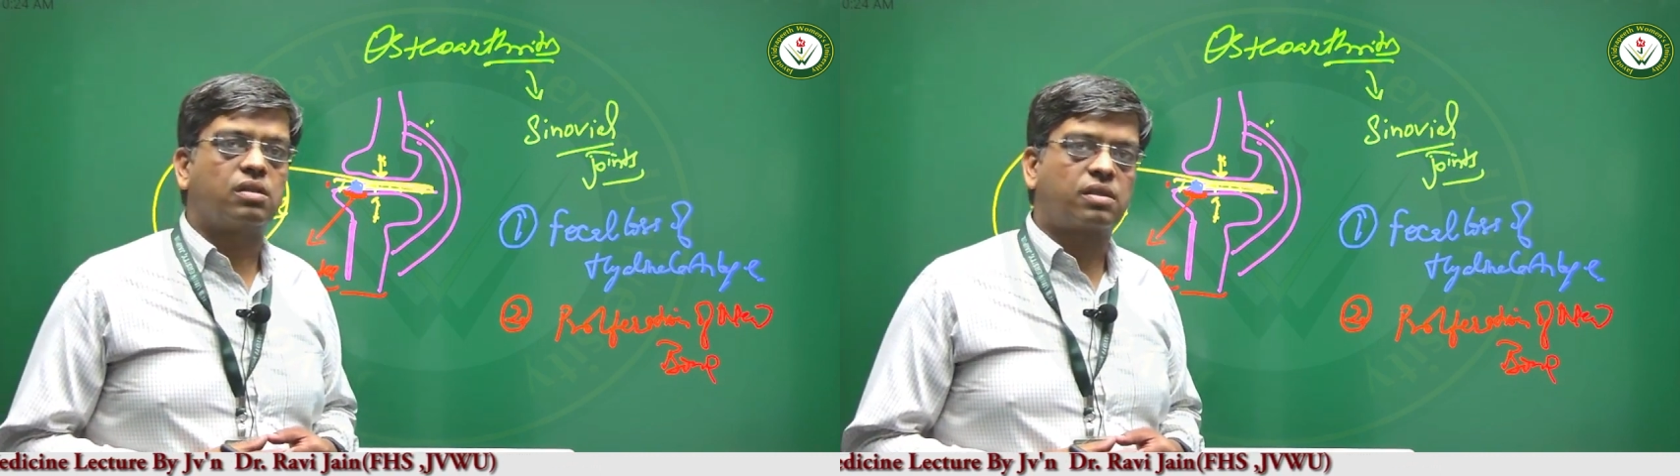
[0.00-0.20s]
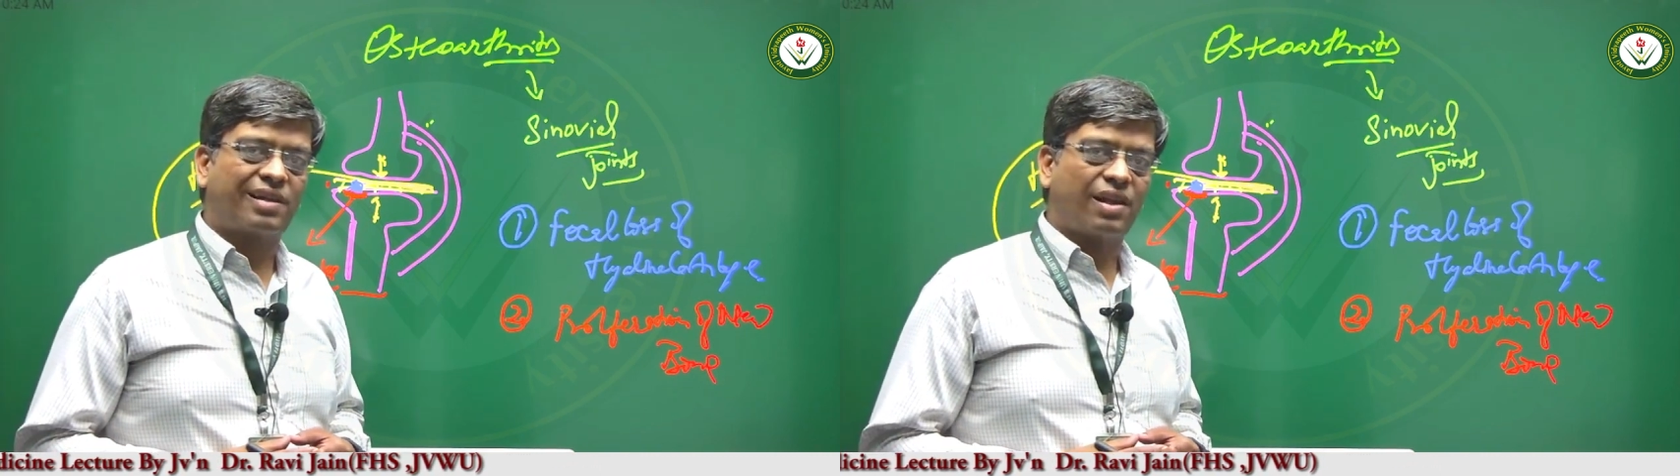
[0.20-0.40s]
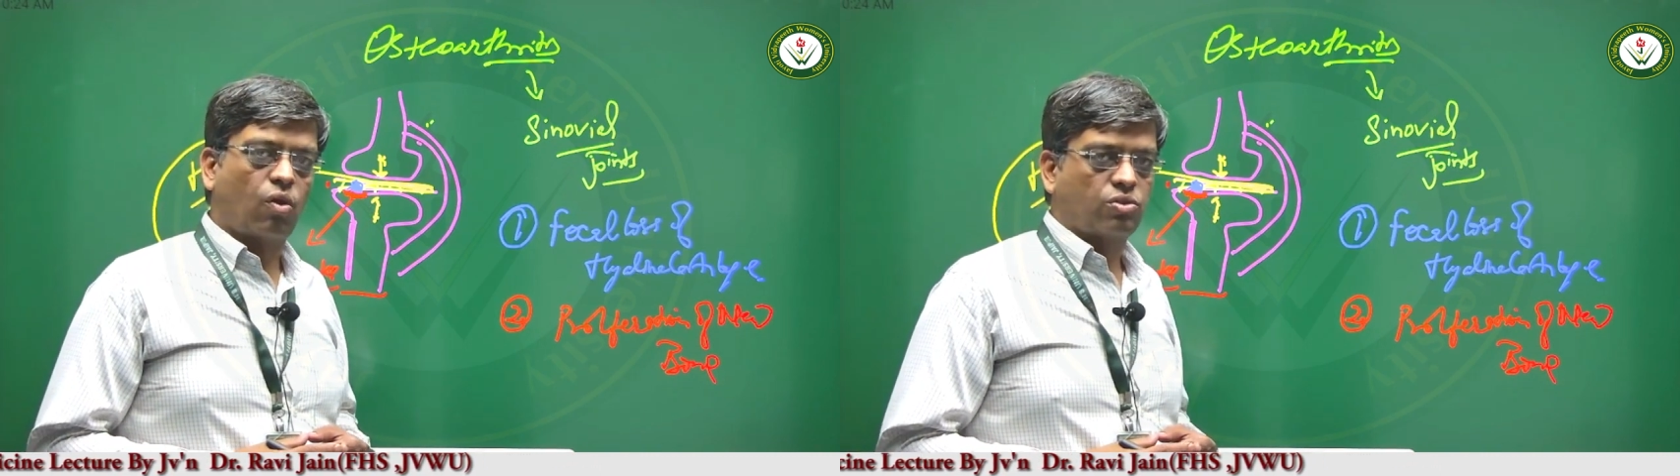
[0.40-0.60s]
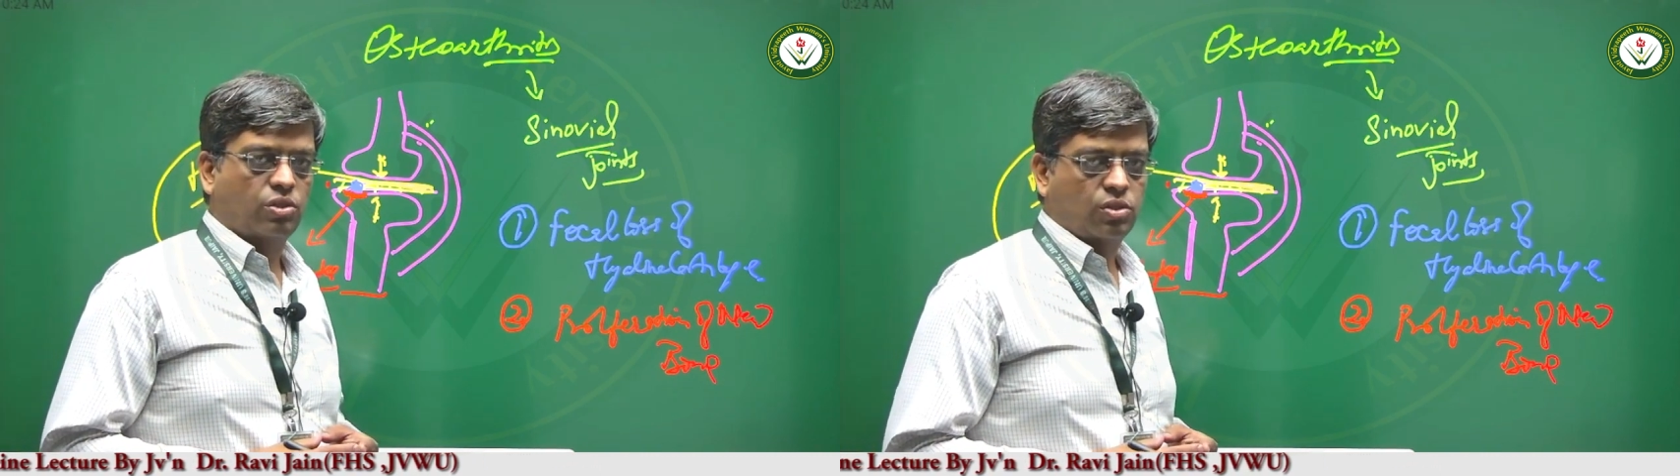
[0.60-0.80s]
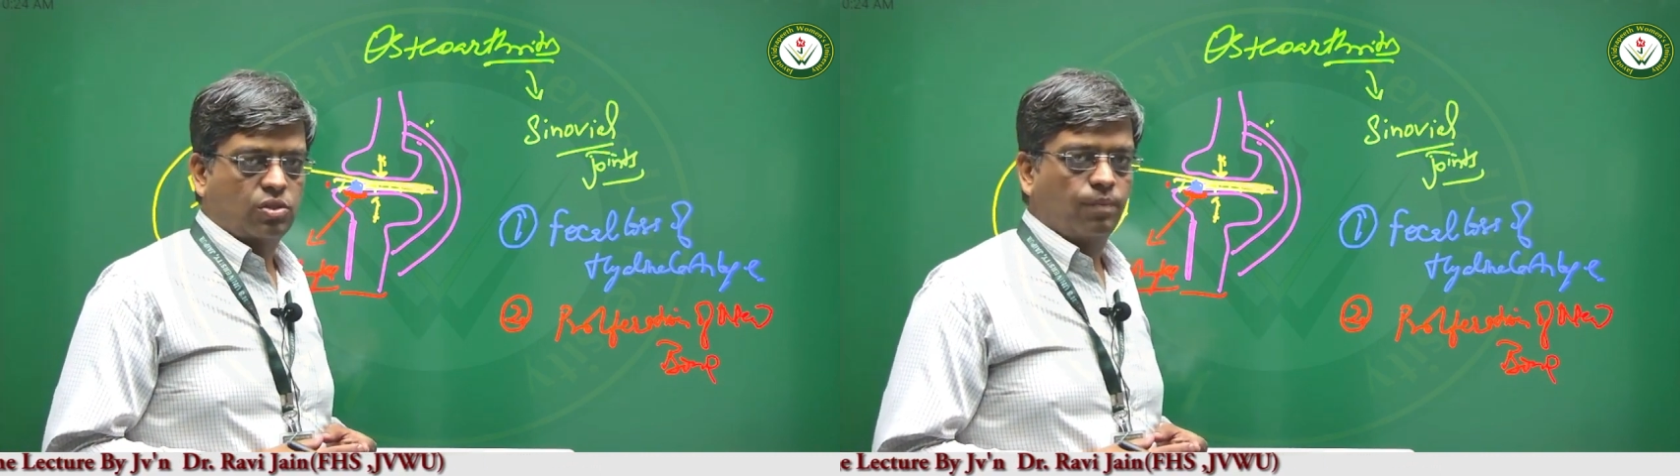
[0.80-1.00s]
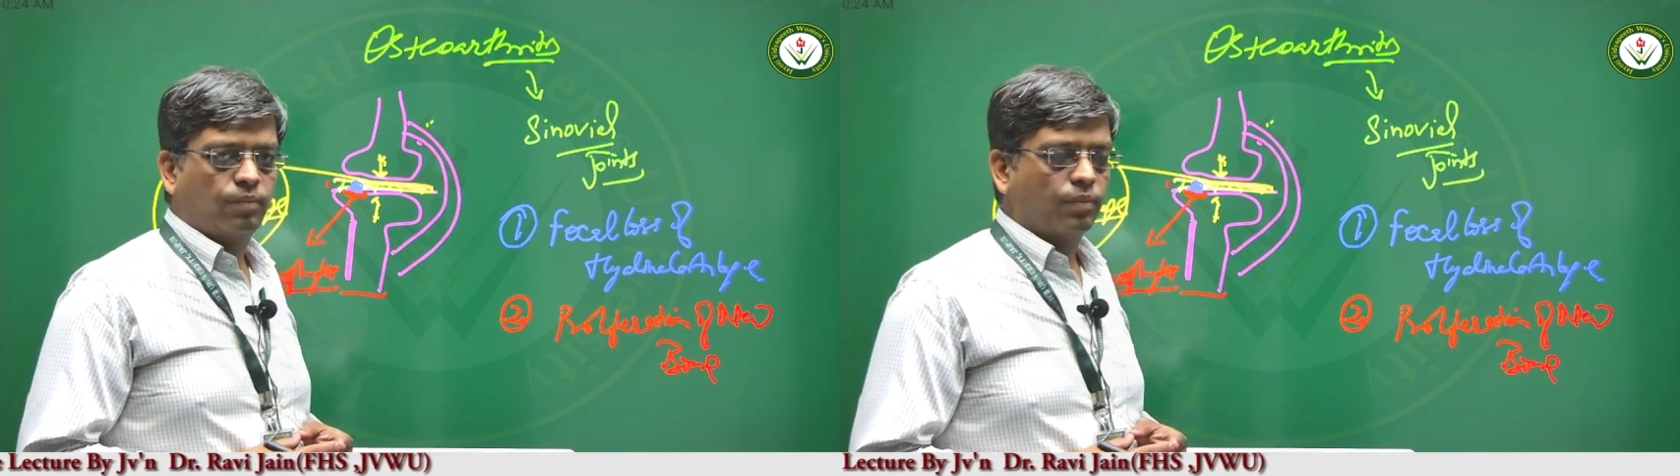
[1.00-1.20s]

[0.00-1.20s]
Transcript: sclerosis.